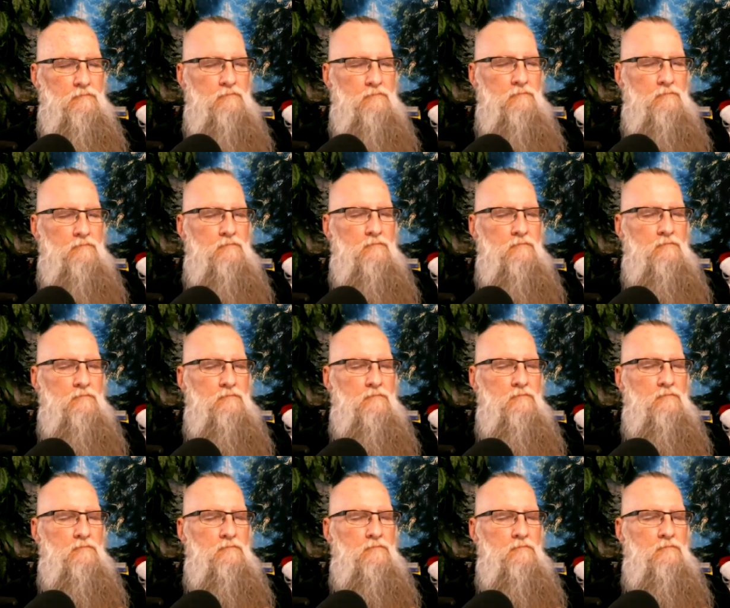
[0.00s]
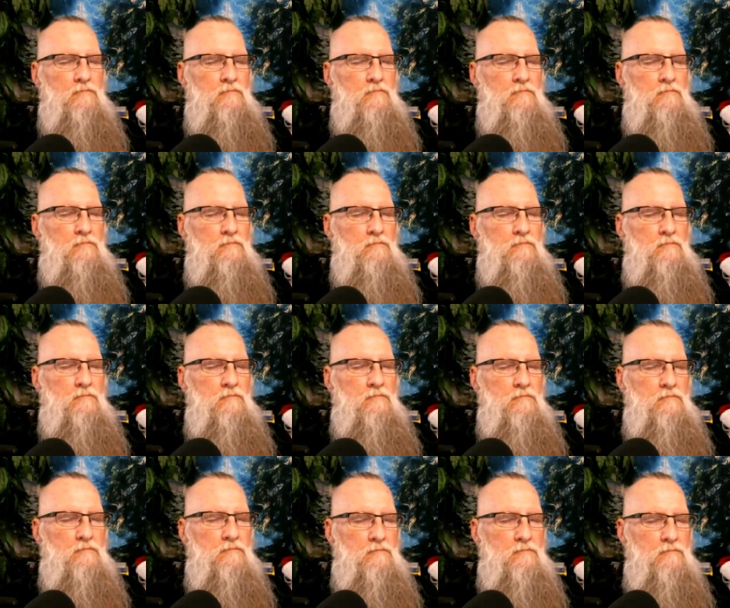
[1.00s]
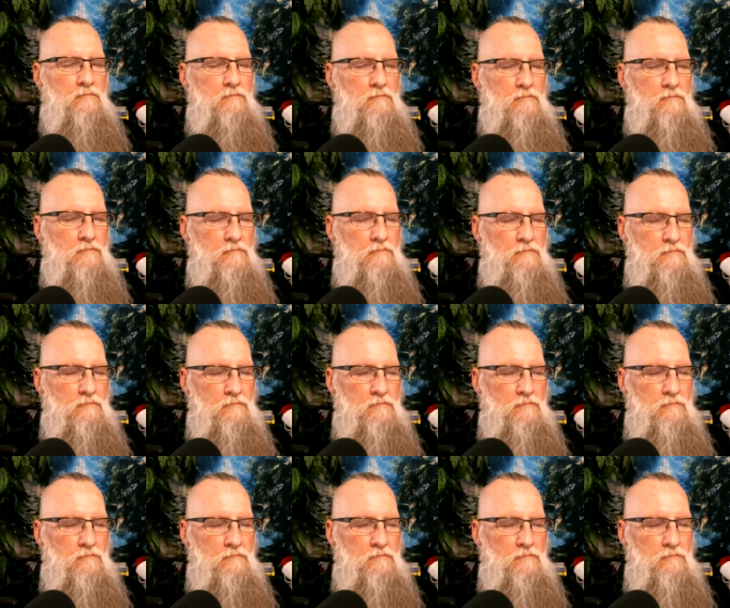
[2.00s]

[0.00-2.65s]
(no one is talking)